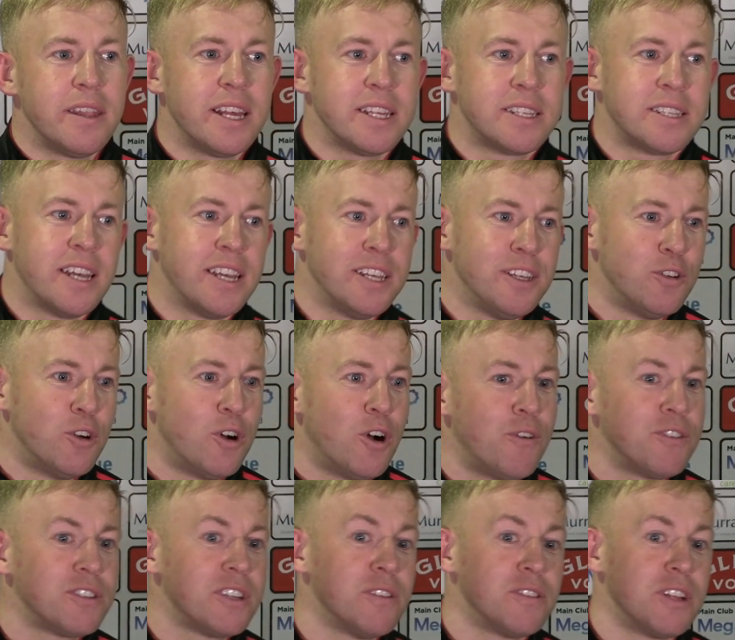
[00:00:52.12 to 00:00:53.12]
That's it, you
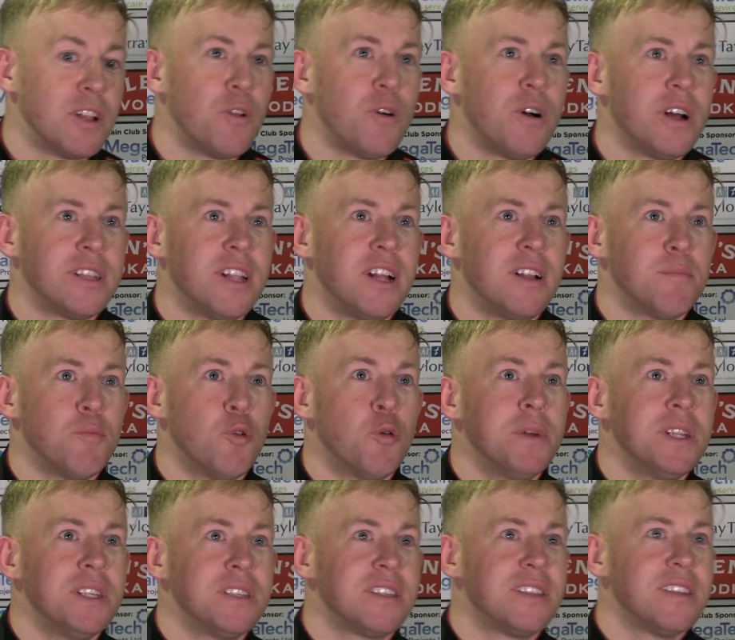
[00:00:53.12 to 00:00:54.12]
know. Obviously there's a lot of dark
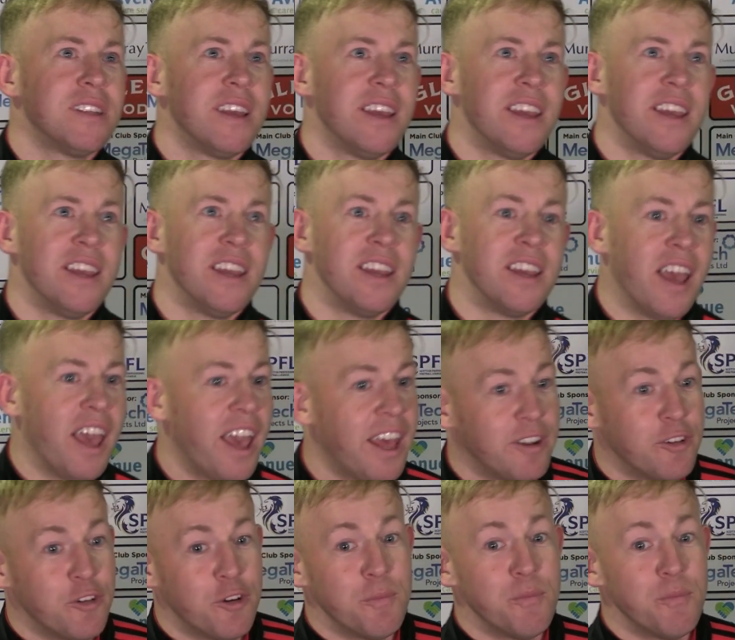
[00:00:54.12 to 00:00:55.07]
moments uh, in